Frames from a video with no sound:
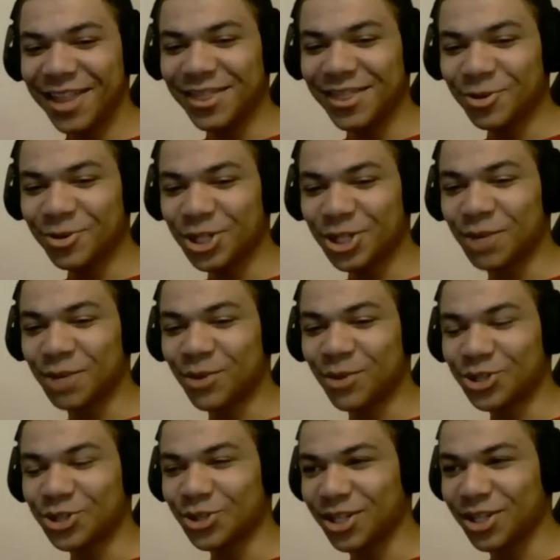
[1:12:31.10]
there was a
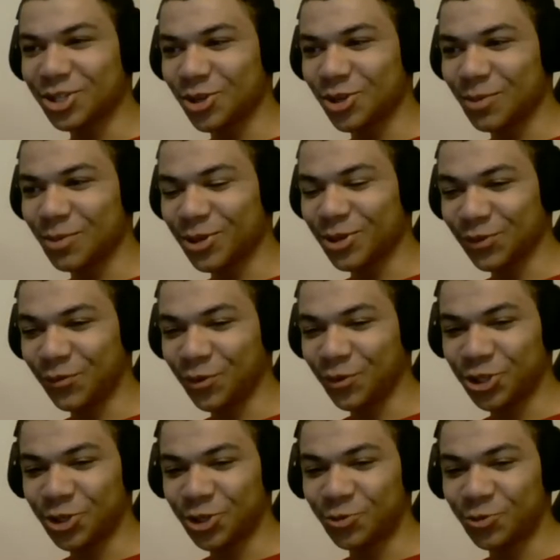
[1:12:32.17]
commercial. They showed a commercial for
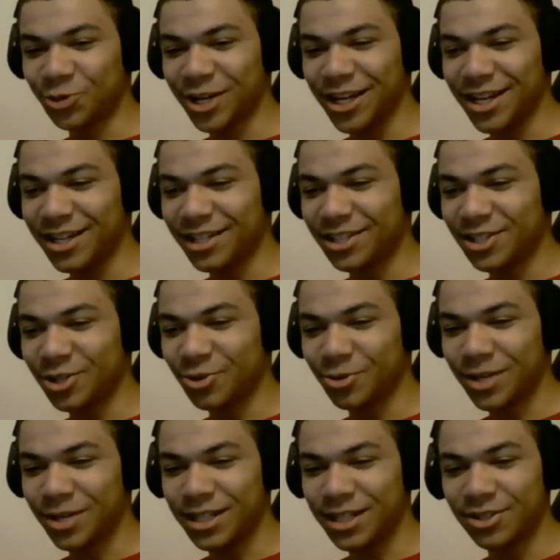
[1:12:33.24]
Degree because
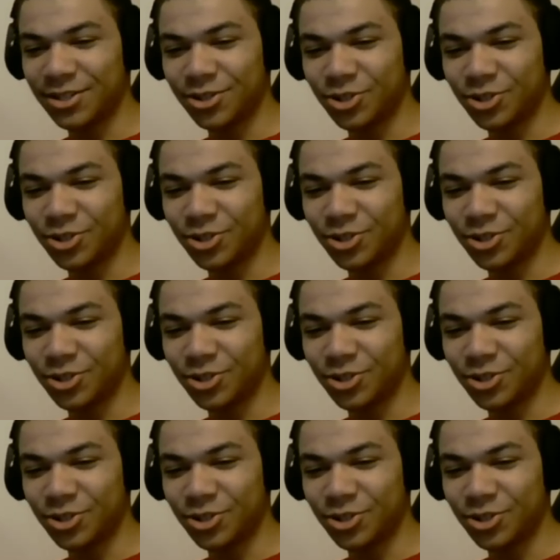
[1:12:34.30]
Degree is their